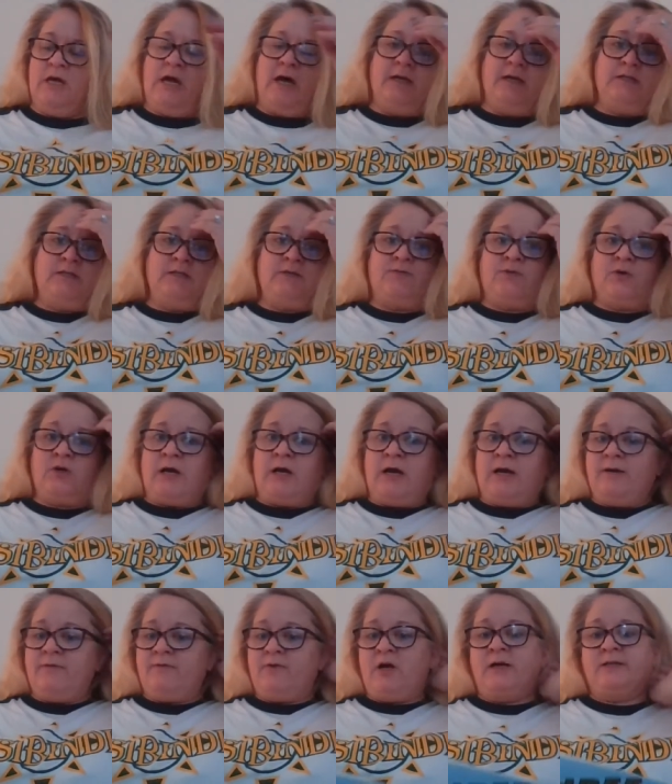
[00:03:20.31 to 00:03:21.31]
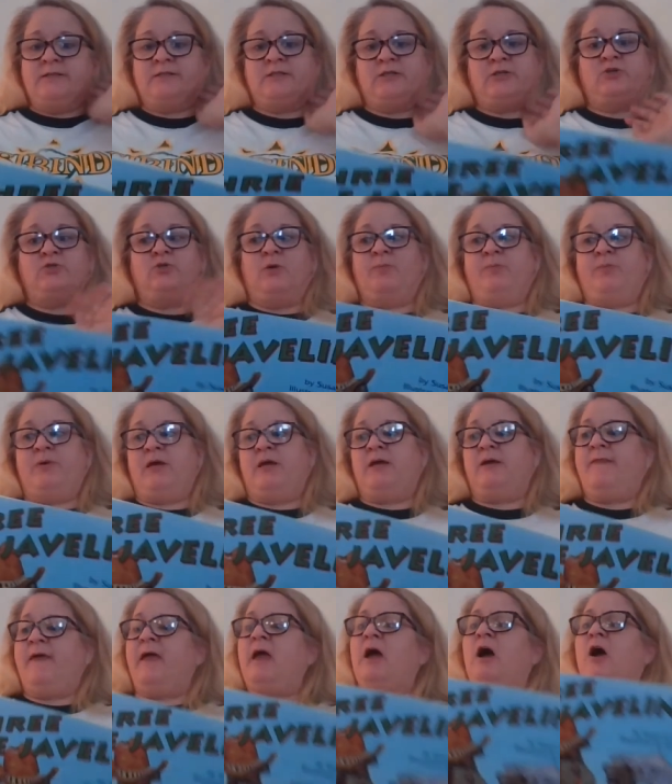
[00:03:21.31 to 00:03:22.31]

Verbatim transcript: a different kind of cousin to a pig, and they